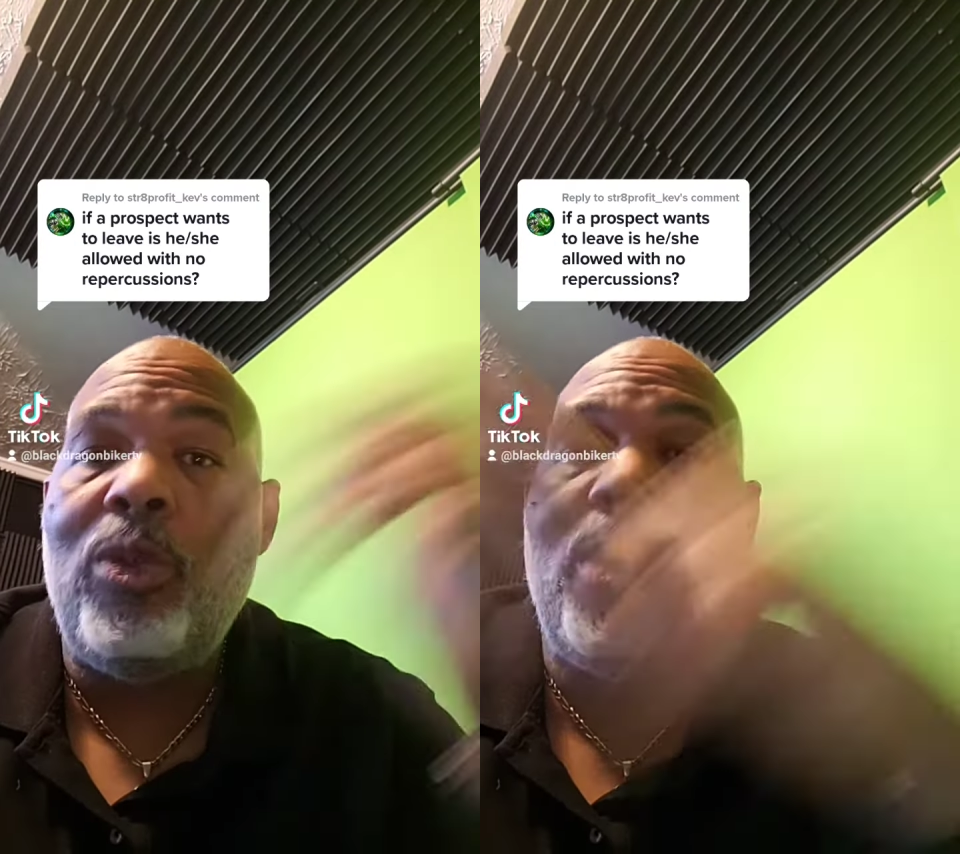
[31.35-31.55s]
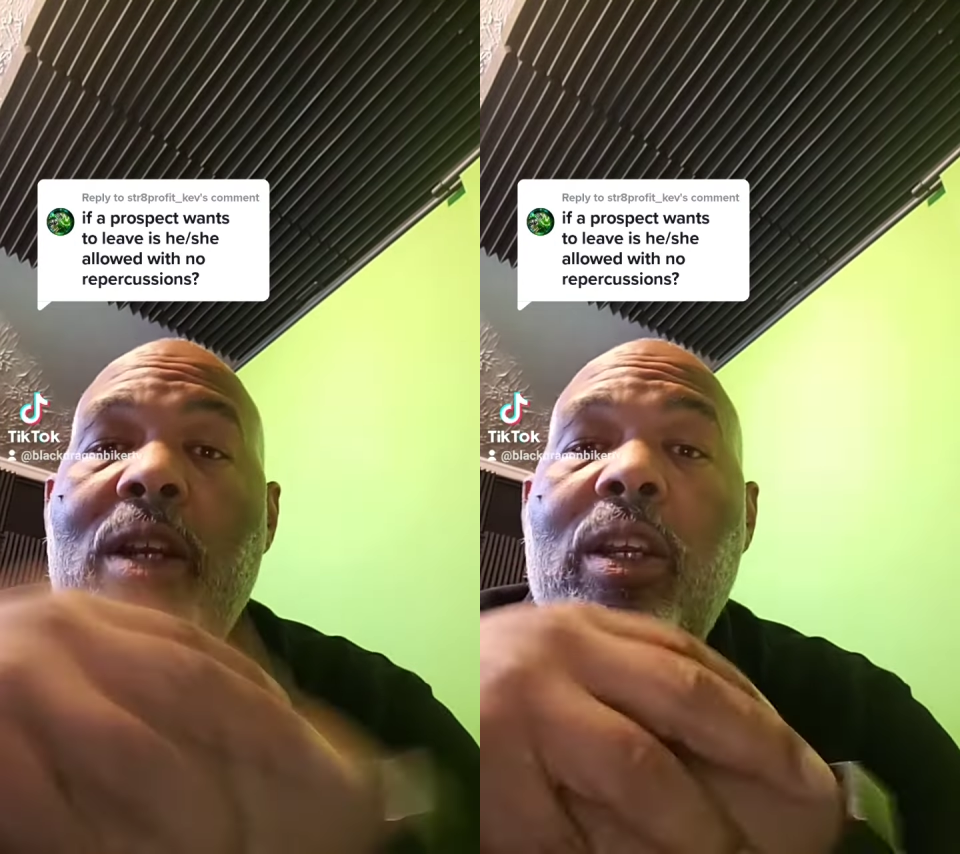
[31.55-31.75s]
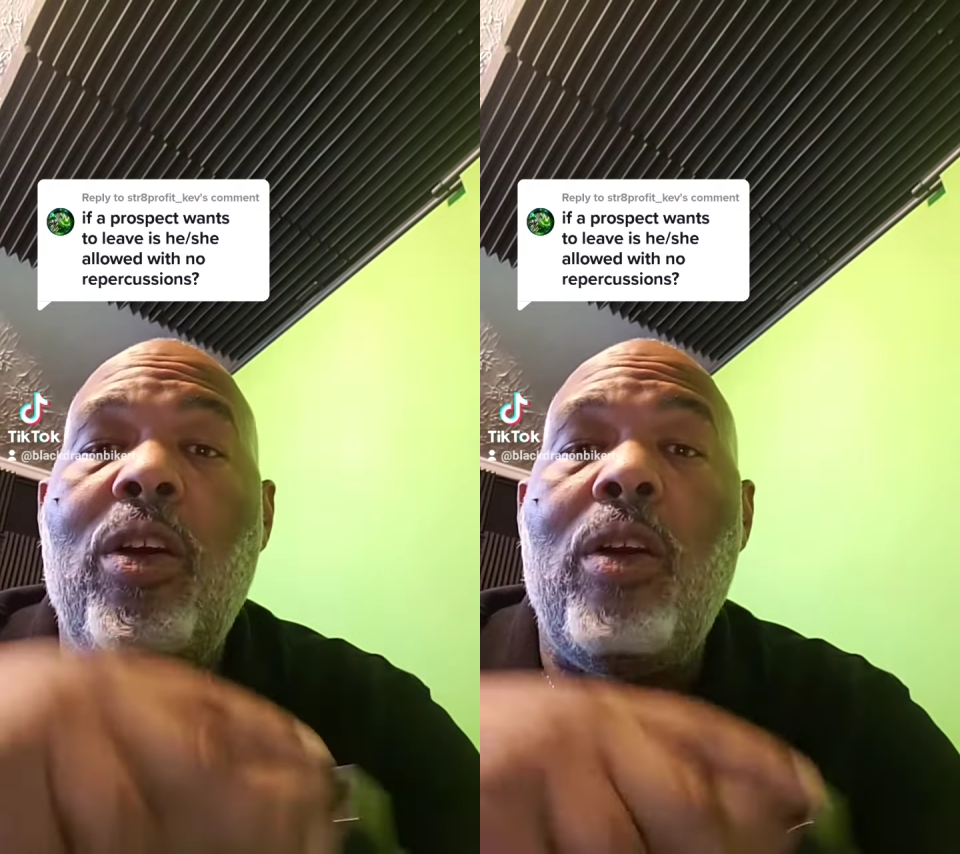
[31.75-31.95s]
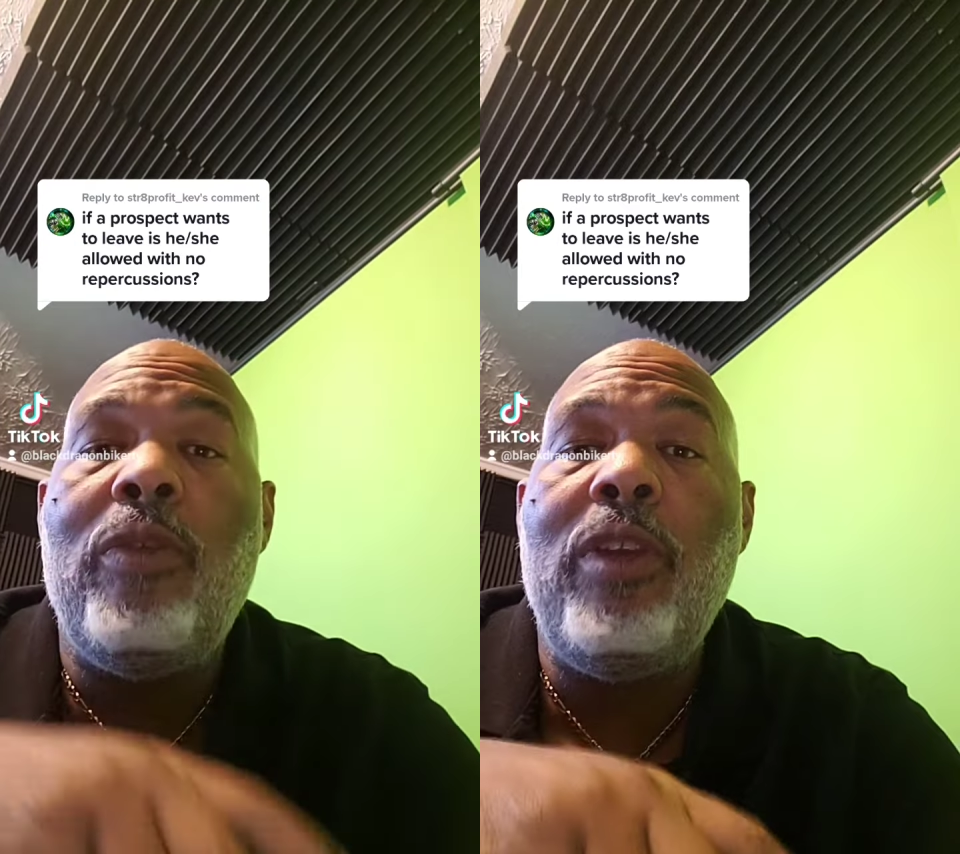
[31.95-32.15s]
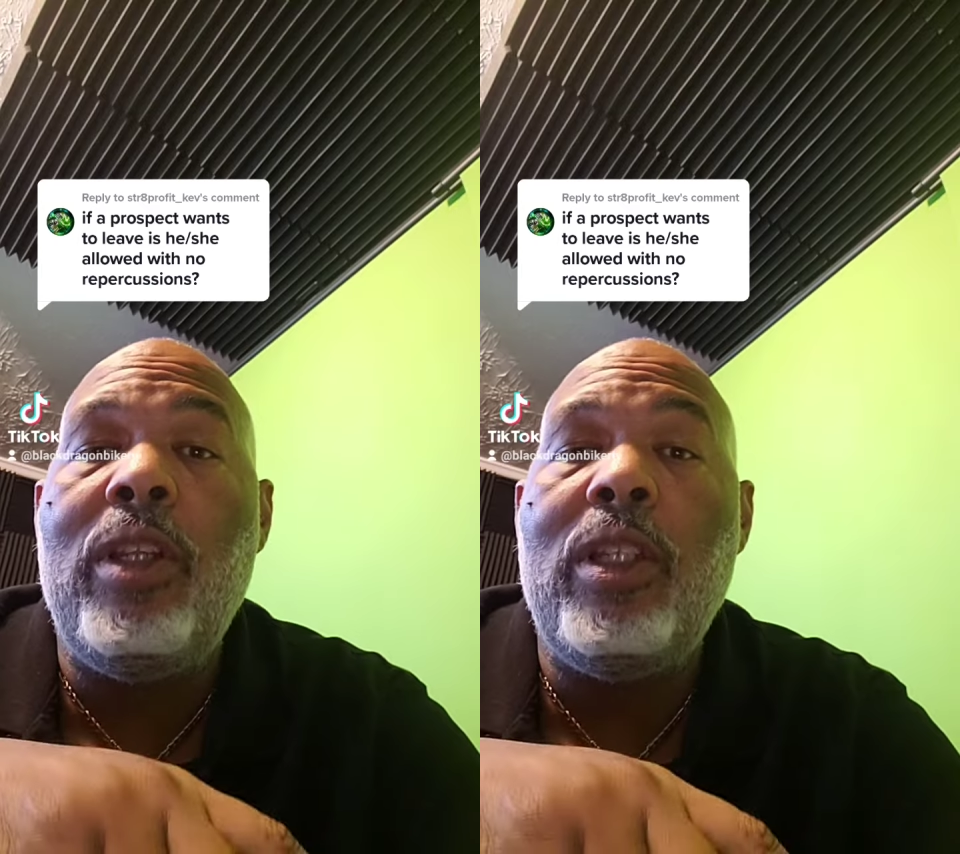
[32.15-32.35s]
without any hard
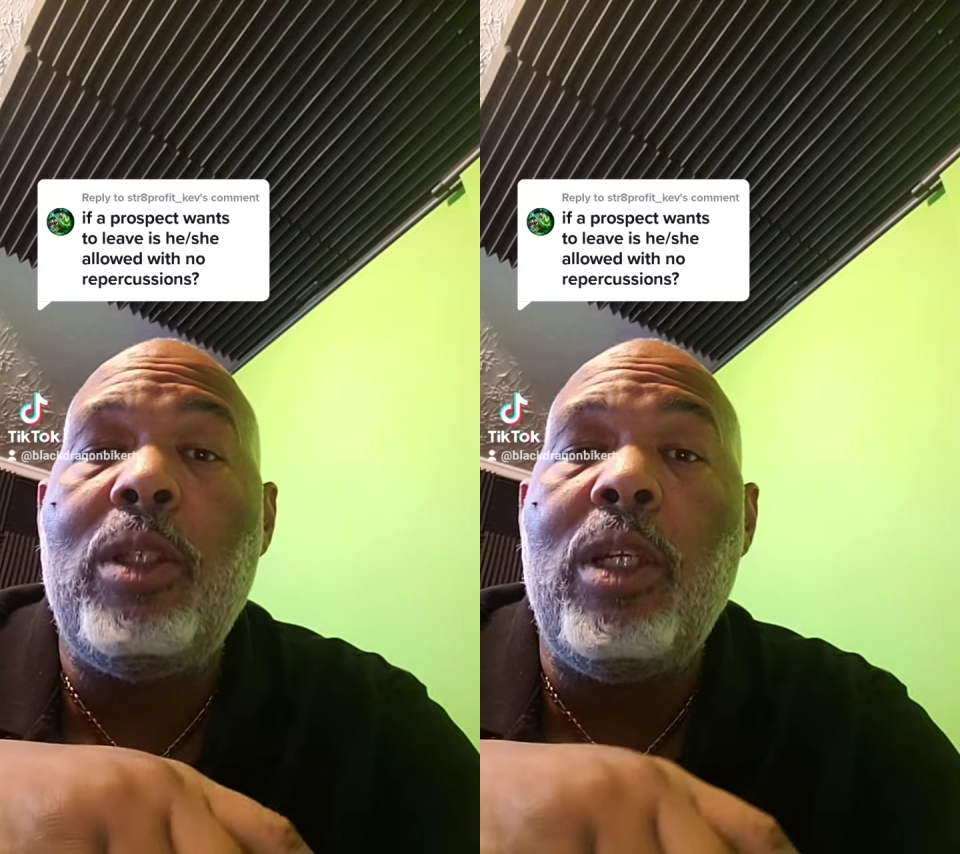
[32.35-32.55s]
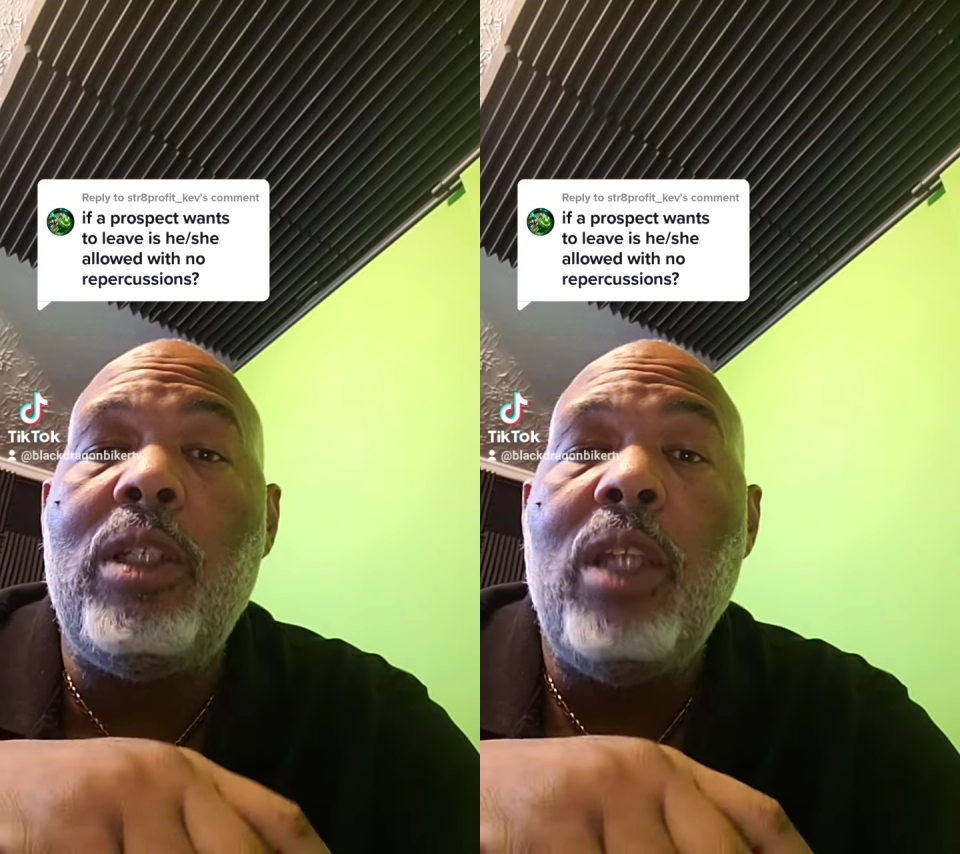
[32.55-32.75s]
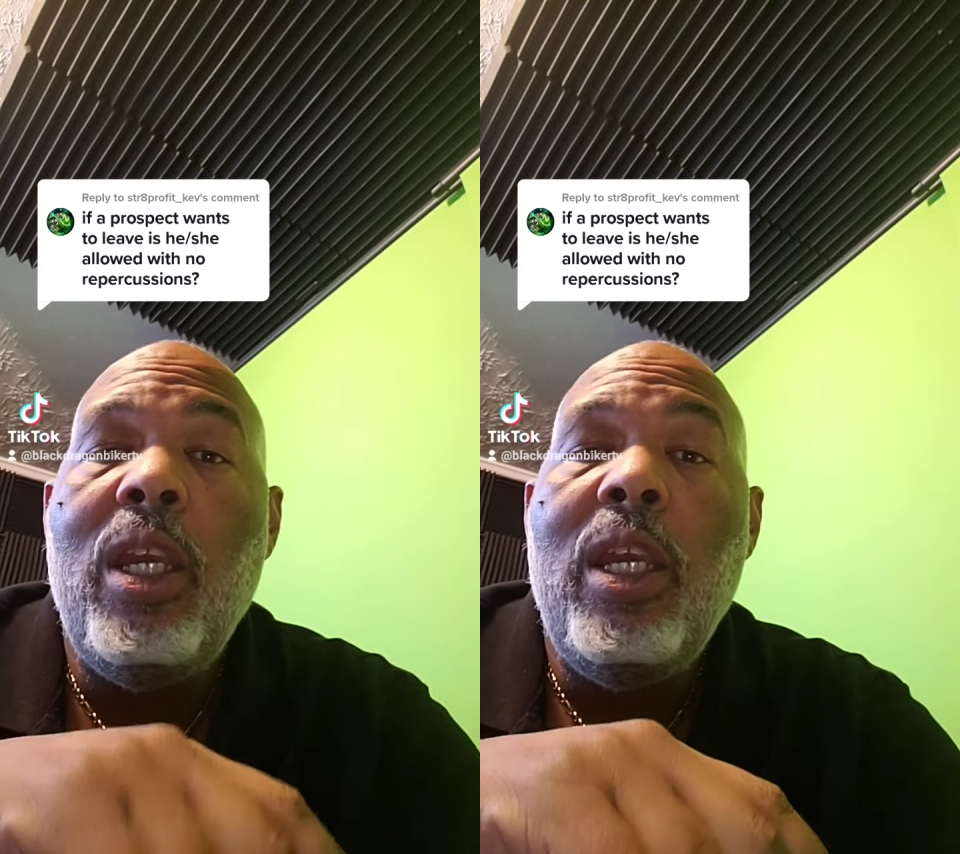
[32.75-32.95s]
feelings, because